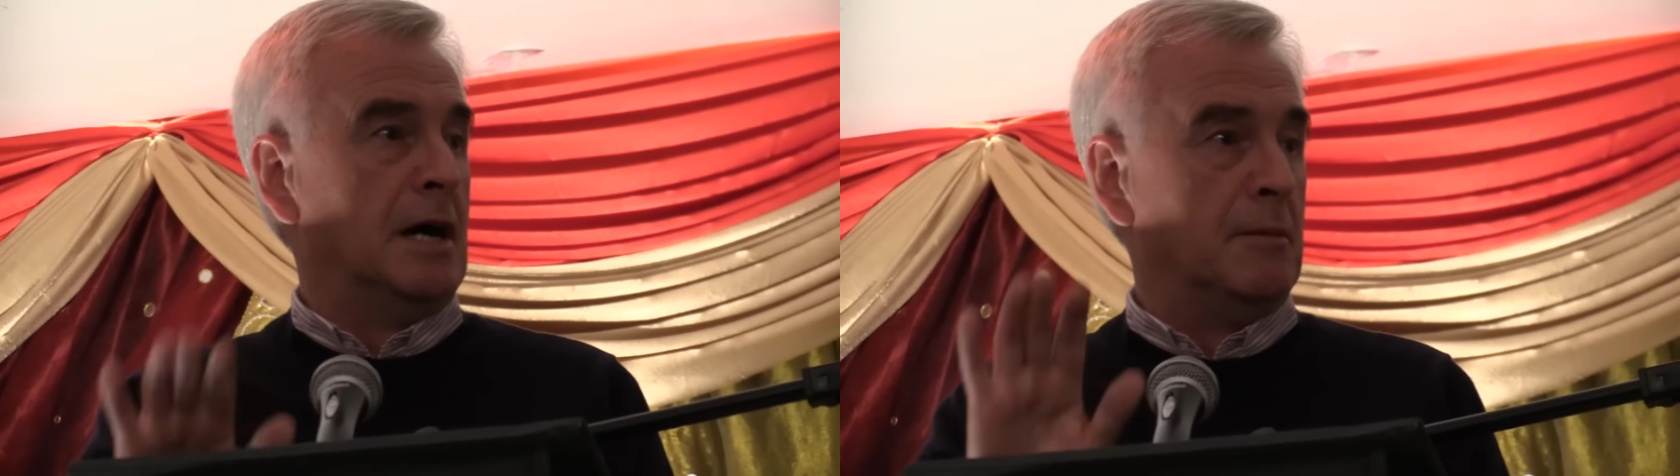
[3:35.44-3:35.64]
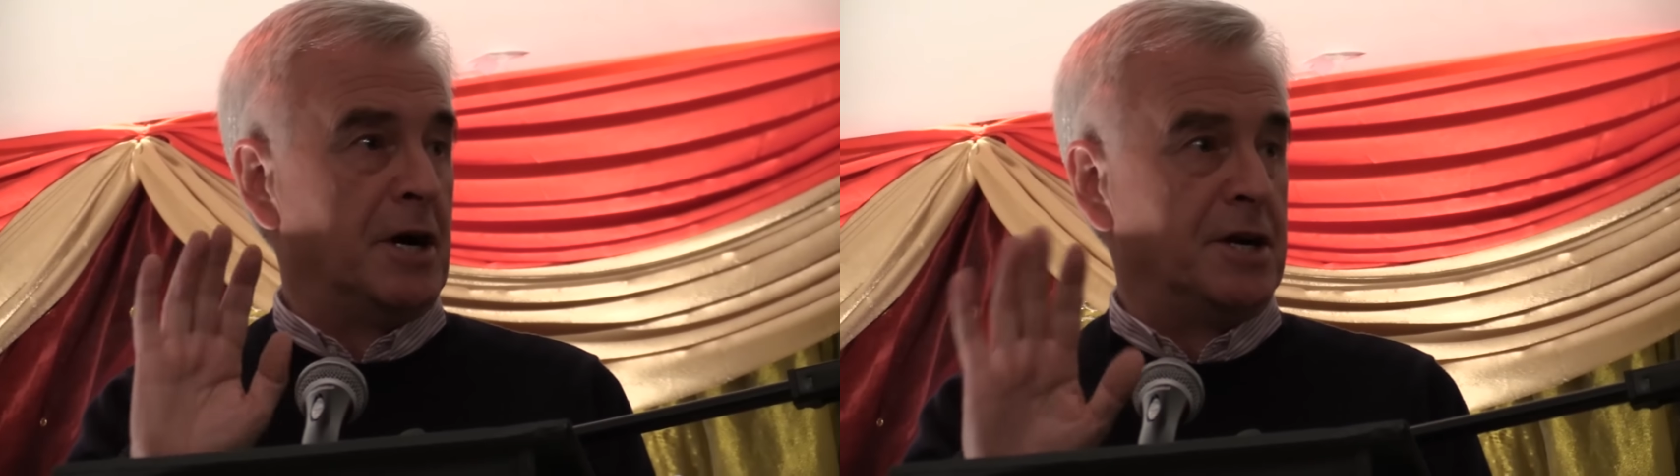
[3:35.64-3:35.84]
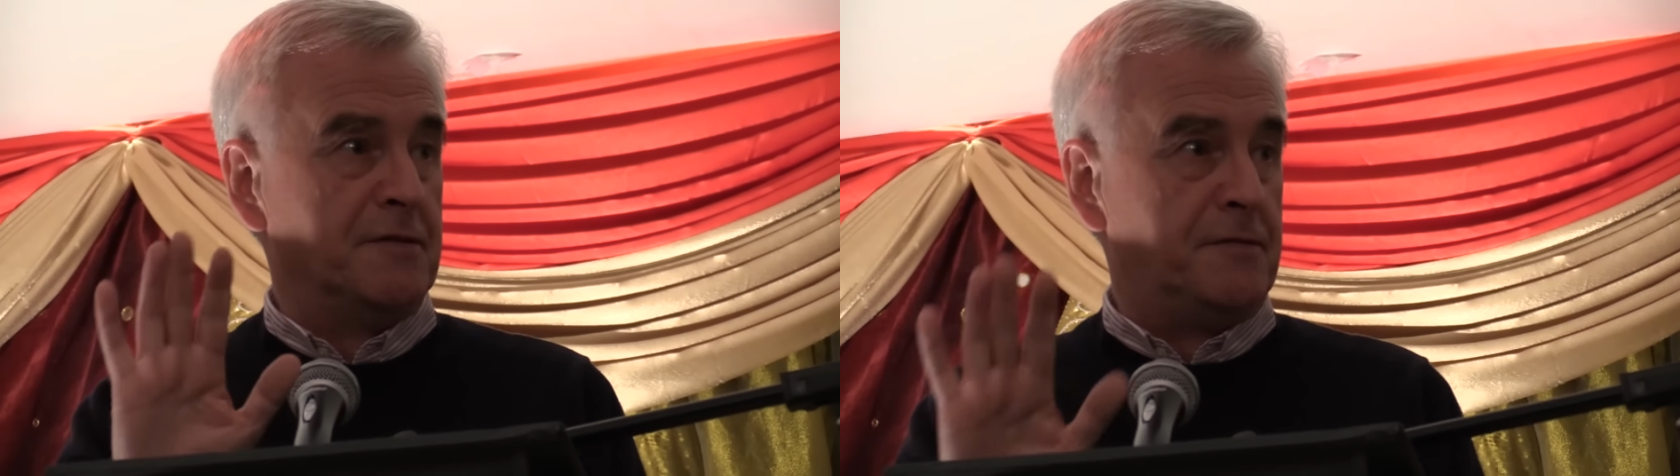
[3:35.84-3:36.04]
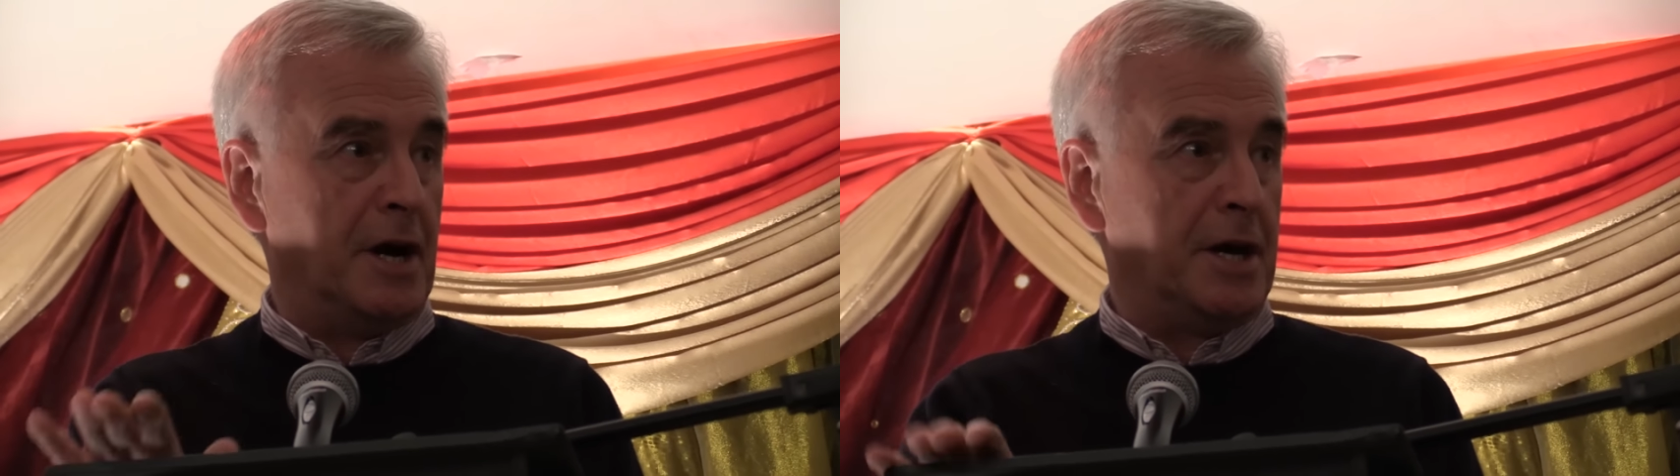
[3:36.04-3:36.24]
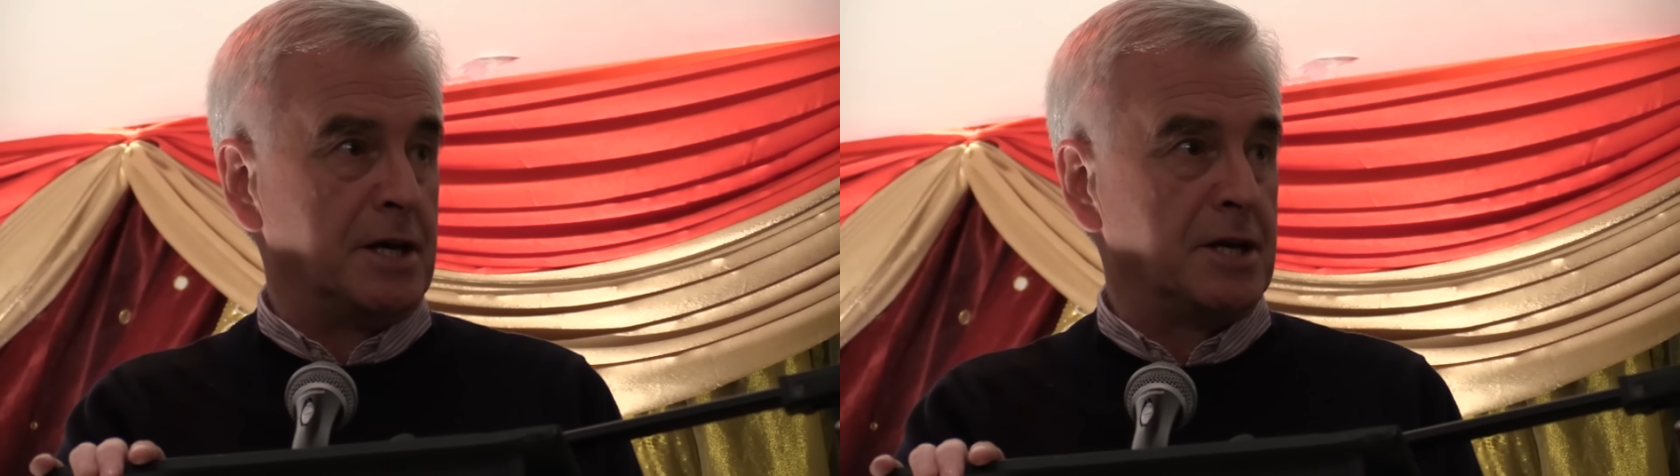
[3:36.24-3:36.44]
and by
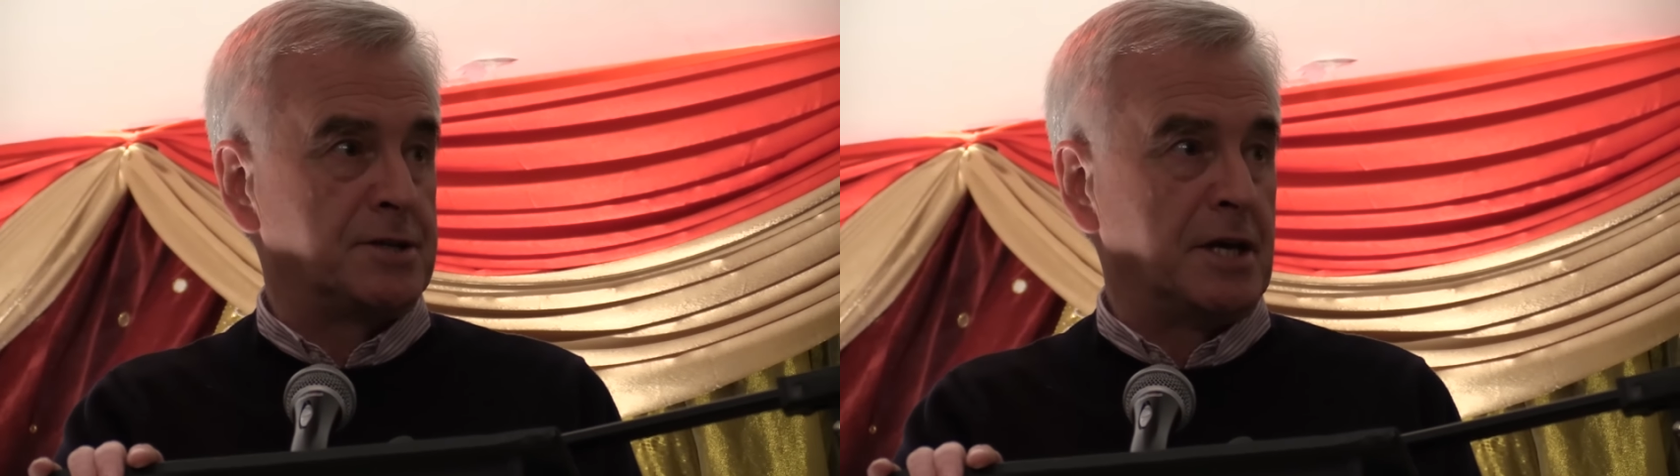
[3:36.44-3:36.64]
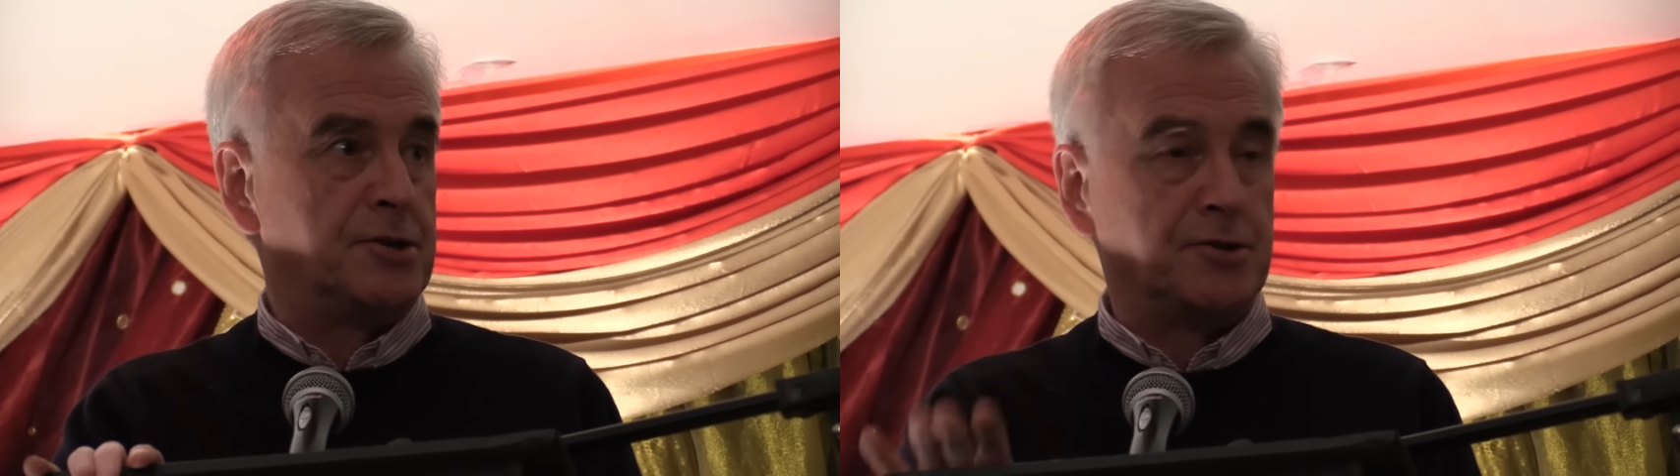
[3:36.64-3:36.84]
dividing us, then